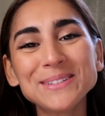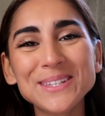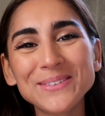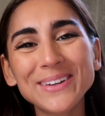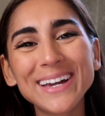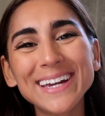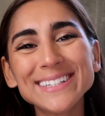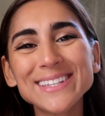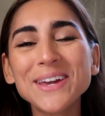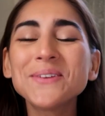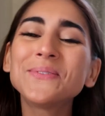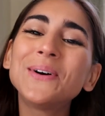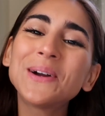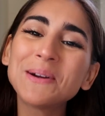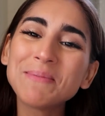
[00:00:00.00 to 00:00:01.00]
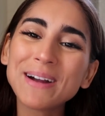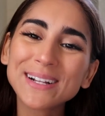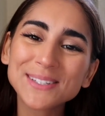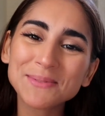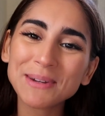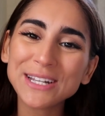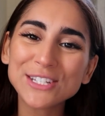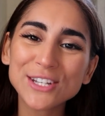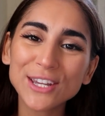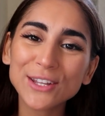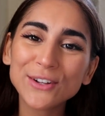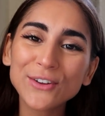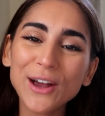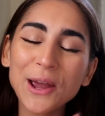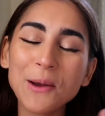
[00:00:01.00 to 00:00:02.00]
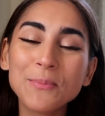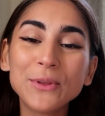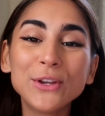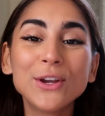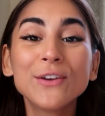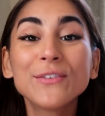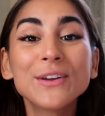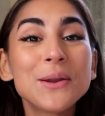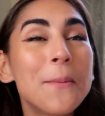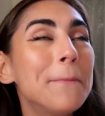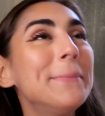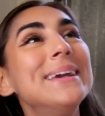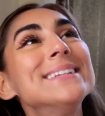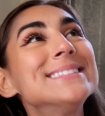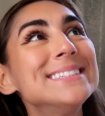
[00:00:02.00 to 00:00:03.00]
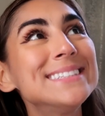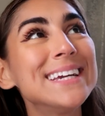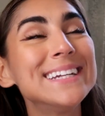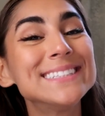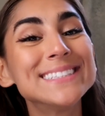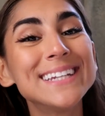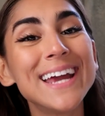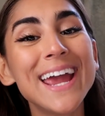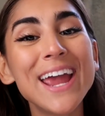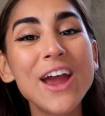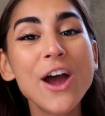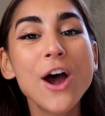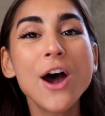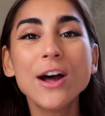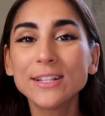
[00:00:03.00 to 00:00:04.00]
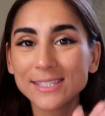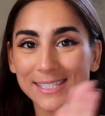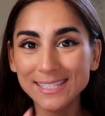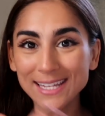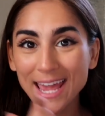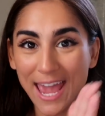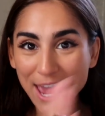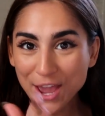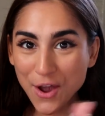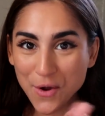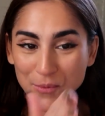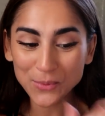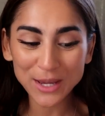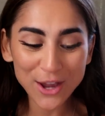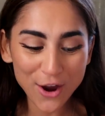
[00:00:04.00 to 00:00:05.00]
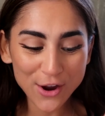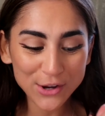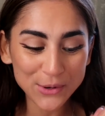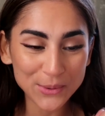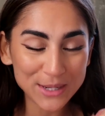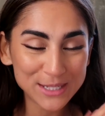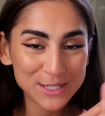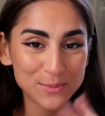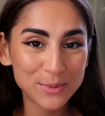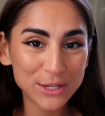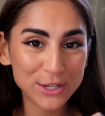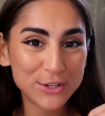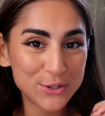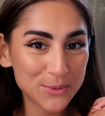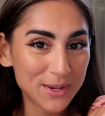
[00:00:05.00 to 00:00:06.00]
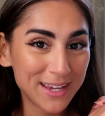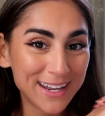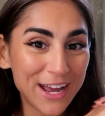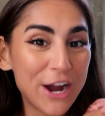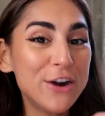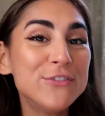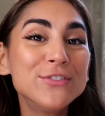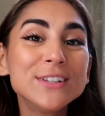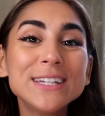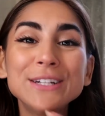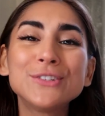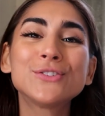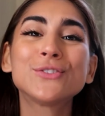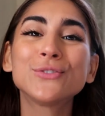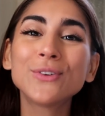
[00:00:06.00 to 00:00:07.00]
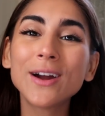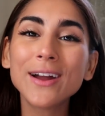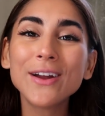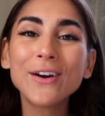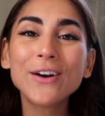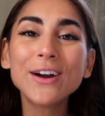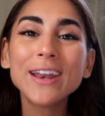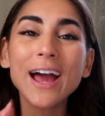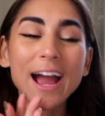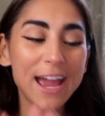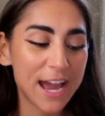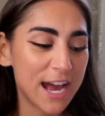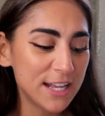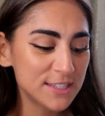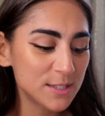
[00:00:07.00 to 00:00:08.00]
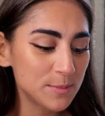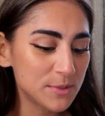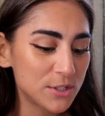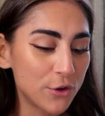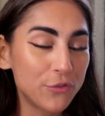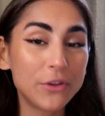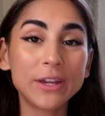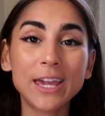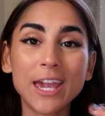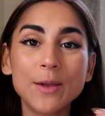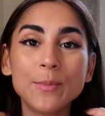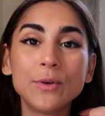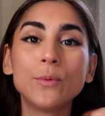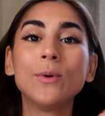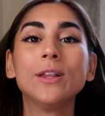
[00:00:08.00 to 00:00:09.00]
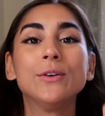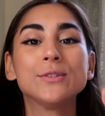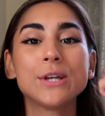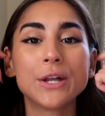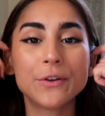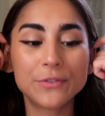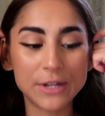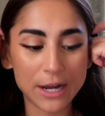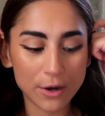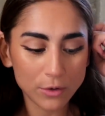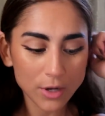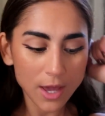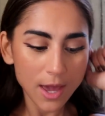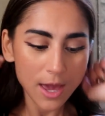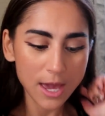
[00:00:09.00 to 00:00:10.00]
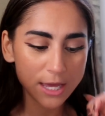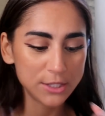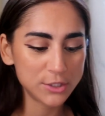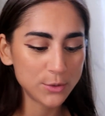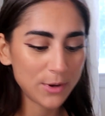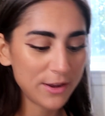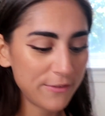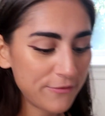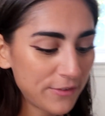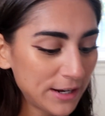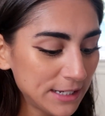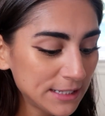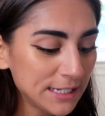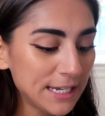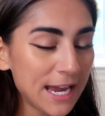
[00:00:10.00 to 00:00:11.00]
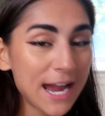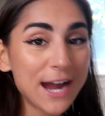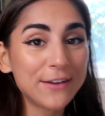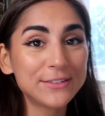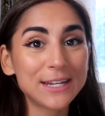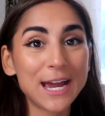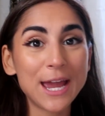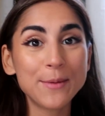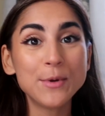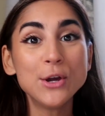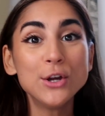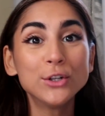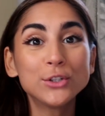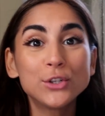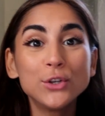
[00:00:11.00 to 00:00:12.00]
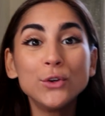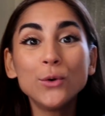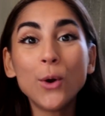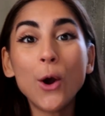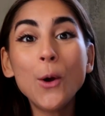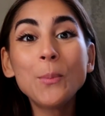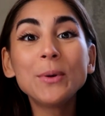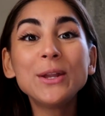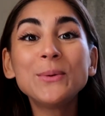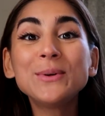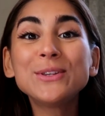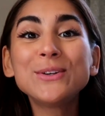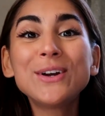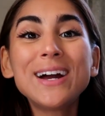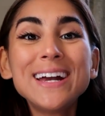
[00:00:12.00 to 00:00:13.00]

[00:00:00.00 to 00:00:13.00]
What's up guys and welcome back to my channel. I hope that you're having an amazing day today. Today we are going to be doing an Alphalete try on. I had some stuff that came in while I was out of town and so I finally have time to open it with you